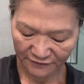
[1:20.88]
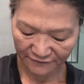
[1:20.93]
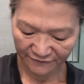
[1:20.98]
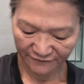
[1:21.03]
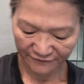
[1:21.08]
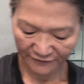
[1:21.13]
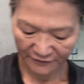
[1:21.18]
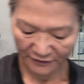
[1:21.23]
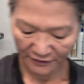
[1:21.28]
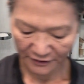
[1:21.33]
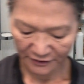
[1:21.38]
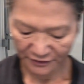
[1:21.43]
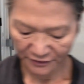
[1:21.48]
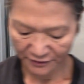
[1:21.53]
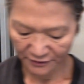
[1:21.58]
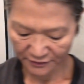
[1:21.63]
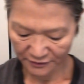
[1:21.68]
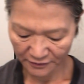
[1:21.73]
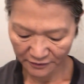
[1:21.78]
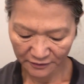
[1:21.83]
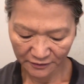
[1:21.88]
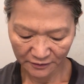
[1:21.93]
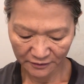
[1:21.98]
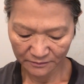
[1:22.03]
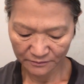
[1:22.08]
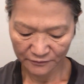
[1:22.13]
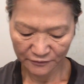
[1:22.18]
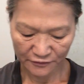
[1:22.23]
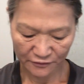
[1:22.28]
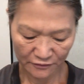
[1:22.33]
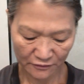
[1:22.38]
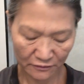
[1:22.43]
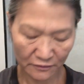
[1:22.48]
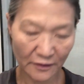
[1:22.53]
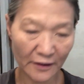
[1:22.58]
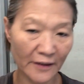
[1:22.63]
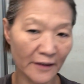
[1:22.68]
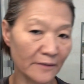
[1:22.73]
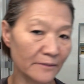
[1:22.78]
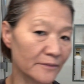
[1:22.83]
finished. I'm so
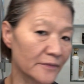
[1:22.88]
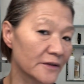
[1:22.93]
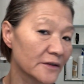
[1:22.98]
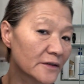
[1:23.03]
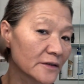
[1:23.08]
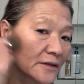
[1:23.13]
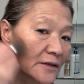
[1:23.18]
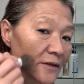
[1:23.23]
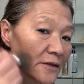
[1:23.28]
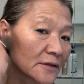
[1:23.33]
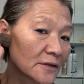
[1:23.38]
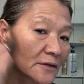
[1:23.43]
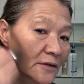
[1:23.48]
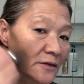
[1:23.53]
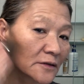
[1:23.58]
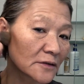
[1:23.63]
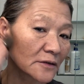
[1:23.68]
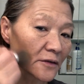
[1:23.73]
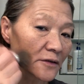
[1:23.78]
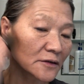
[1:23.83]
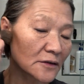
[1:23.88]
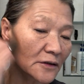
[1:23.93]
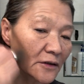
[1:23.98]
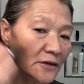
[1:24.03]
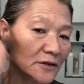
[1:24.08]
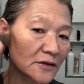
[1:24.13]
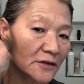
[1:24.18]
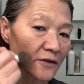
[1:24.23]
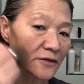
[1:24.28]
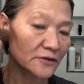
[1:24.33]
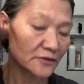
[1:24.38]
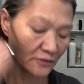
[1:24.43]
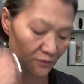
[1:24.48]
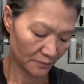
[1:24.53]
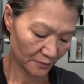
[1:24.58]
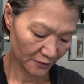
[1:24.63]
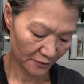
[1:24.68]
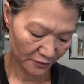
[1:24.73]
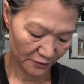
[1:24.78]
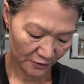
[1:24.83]
happy. A little
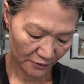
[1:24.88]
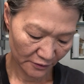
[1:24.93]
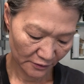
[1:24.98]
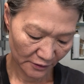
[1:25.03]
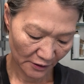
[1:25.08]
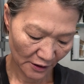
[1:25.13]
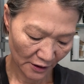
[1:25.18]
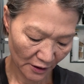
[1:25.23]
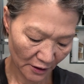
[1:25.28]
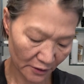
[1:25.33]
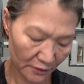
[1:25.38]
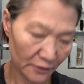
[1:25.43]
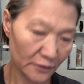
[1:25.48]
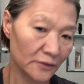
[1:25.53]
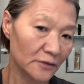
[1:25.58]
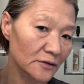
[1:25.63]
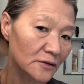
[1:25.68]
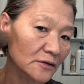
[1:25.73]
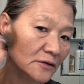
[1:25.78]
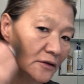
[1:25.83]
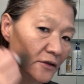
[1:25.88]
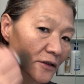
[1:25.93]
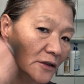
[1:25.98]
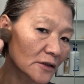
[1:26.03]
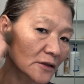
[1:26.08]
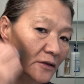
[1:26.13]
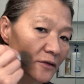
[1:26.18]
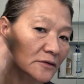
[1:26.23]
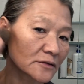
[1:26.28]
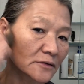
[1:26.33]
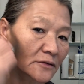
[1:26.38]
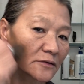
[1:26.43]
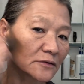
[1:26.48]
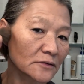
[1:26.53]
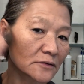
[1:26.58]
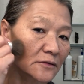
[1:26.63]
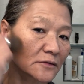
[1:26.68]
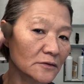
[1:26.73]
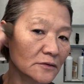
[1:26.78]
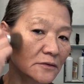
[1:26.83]
bit darker
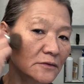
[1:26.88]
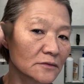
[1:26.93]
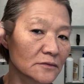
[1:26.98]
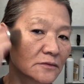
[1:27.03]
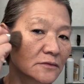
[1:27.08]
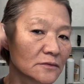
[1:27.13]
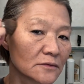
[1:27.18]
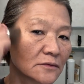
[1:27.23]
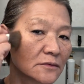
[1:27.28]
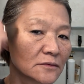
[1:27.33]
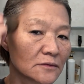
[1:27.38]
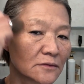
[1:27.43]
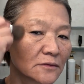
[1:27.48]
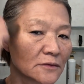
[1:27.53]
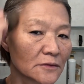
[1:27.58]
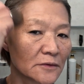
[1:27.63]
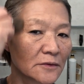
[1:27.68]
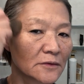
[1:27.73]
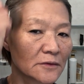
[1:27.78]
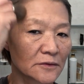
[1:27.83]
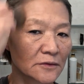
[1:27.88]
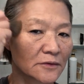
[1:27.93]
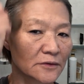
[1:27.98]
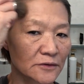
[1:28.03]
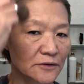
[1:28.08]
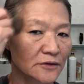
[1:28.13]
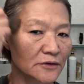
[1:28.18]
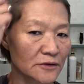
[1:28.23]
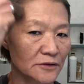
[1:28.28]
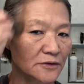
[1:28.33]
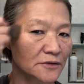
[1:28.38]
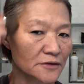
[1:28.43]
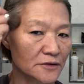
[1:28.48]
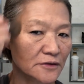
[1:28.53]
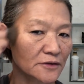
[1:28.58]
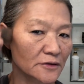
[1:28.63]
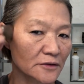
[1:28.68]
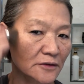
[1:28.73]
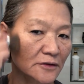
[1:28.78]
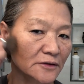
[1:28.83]
color.
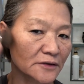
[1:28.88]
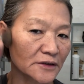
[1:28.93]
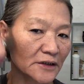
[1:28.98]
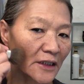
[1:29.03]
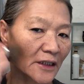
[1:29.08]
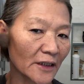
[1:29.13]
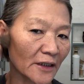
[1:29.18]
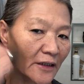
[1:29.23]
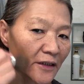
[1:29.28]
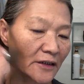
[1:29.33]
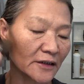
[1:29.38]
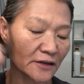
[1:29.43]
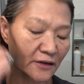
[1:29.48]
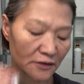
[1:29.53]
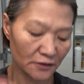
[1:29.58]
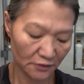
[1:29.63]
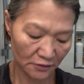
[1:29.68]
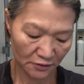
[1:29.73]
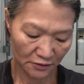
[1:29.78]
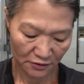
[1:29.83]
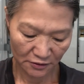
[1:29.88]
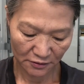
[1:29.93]
Just a tiny